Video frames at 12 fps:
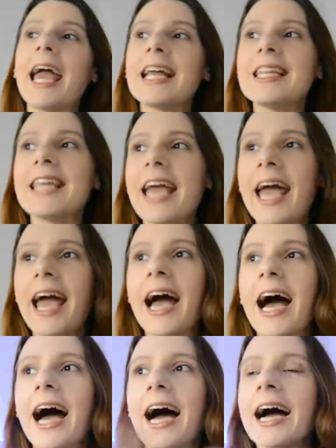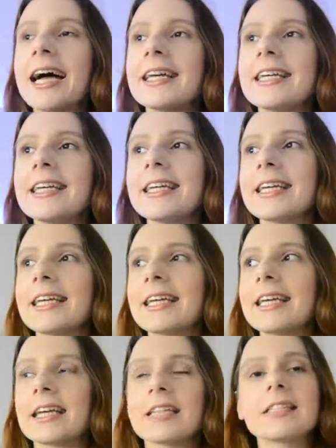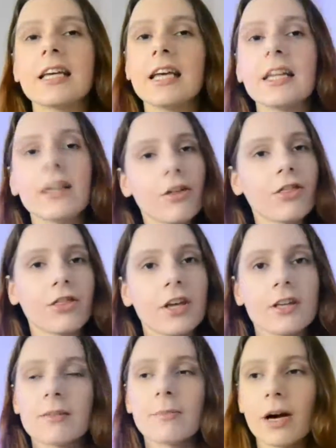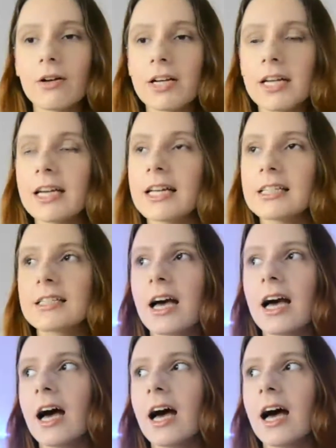And yeah, I can't say enough things about it.